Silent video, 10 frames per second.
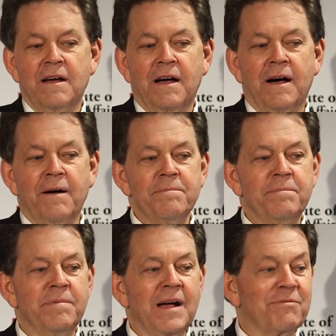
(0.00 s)

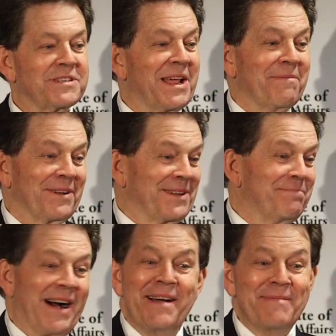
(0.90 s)
I was able to
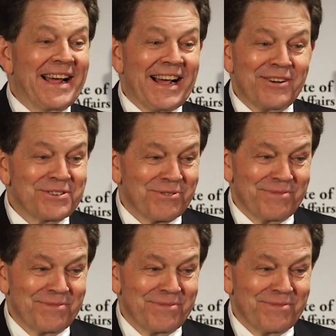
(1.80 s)
buy my house